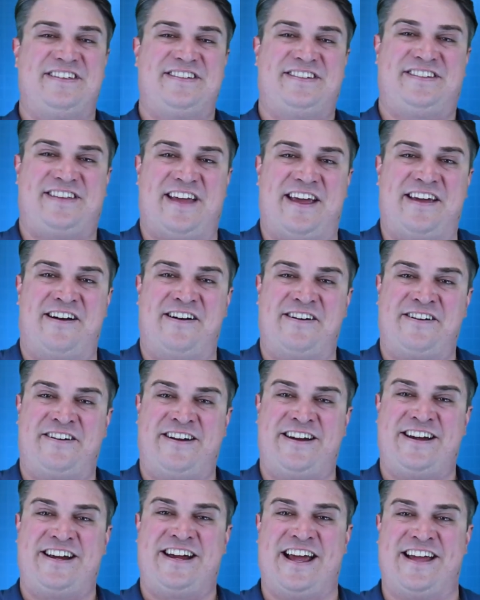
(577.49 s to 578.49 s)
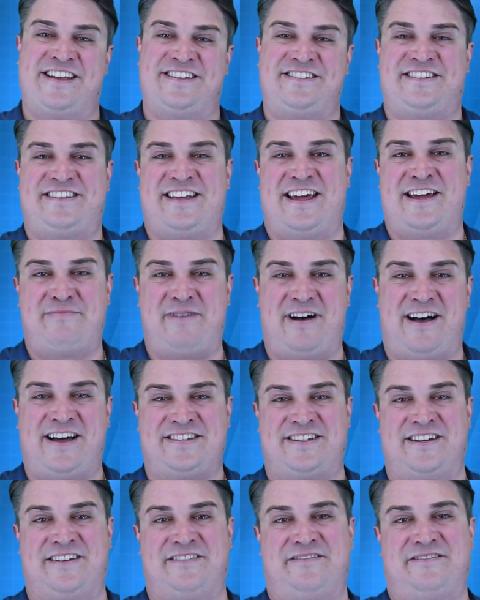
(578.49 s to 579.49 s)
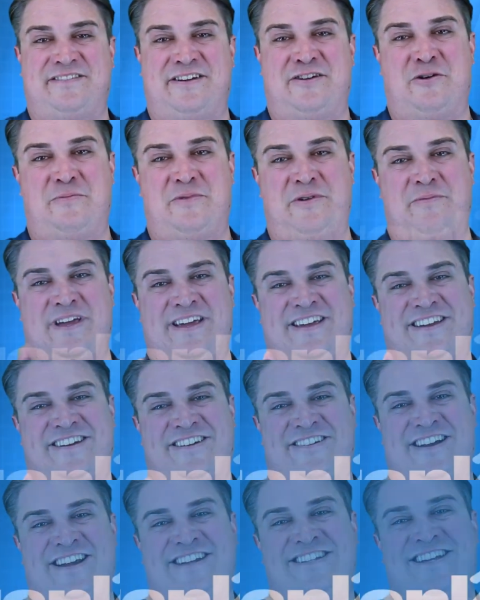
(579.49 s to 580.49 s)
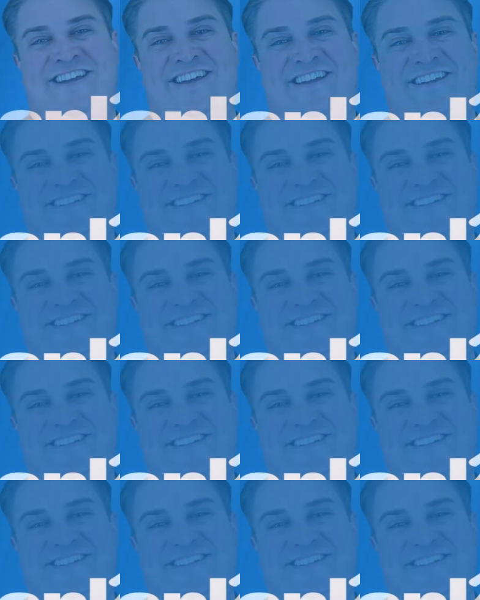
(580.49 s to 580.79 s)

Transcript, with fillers: stay hungry and stay positive. I hope you make it a great day.